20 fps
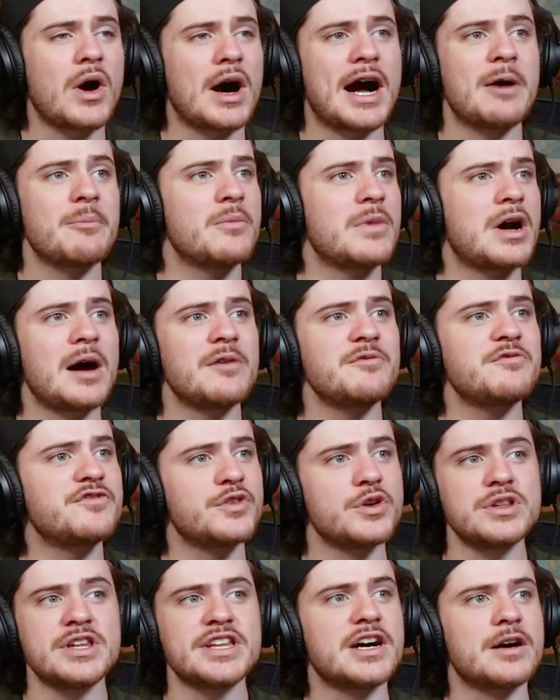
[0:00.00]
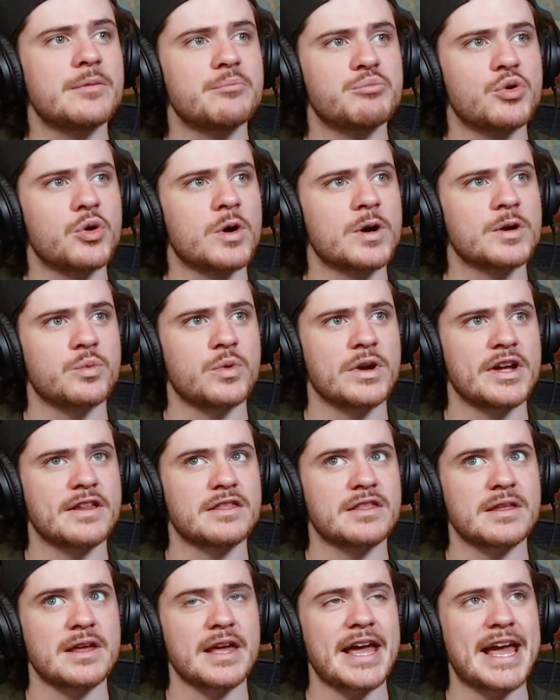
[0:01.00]
I'm fully on board
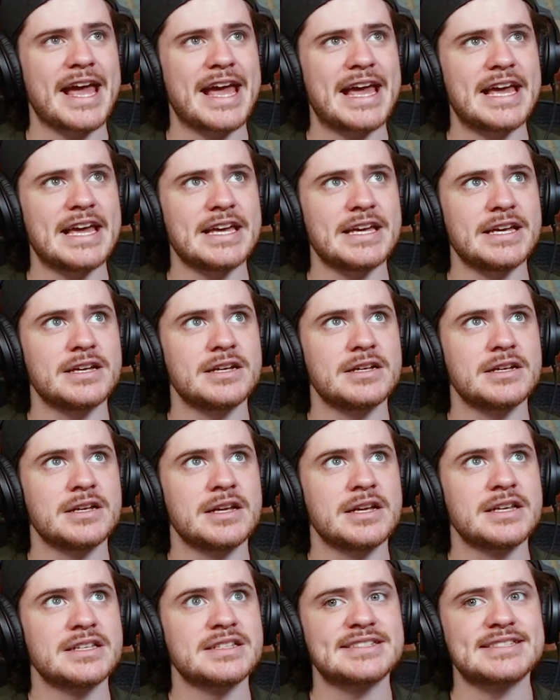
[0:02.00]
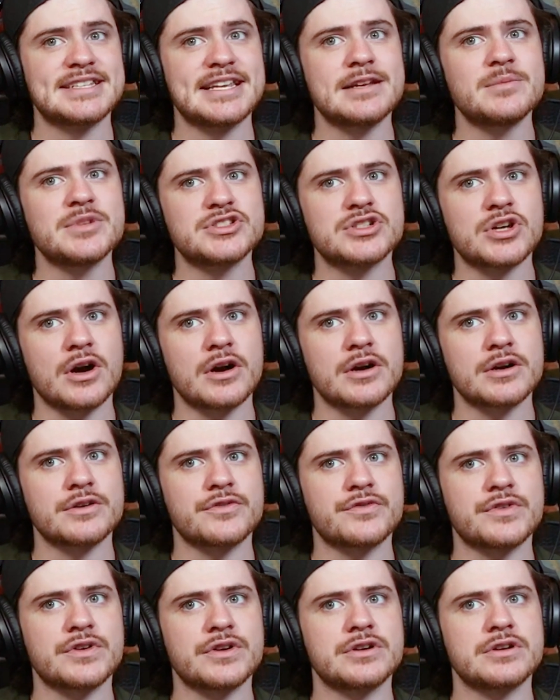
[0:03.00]
with a
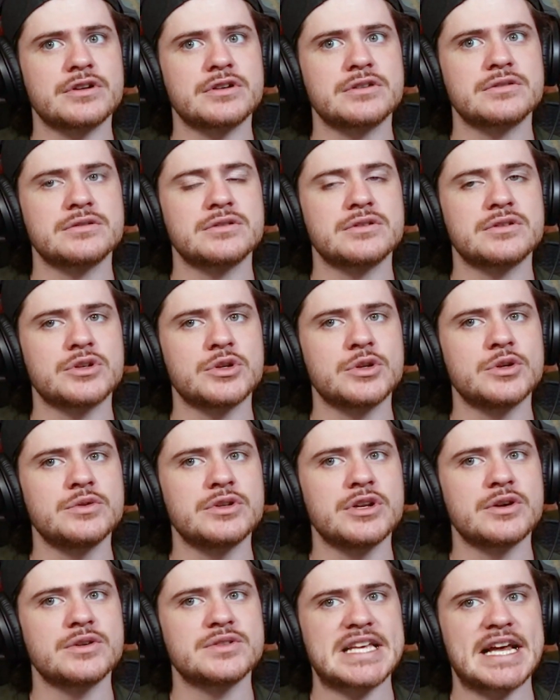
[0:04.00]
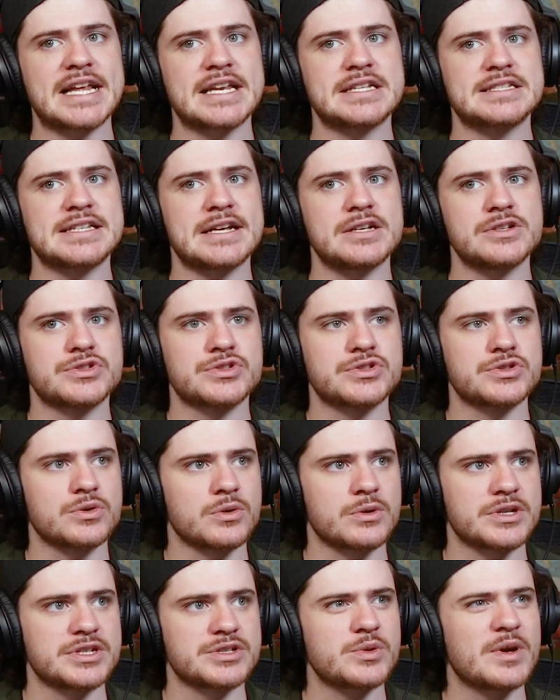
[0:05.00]
cinematographer who knows how to tell
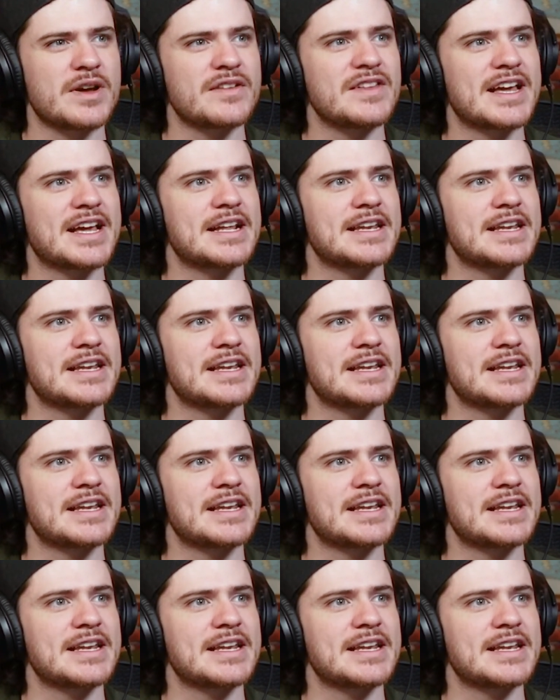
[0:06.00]
stories, who have like a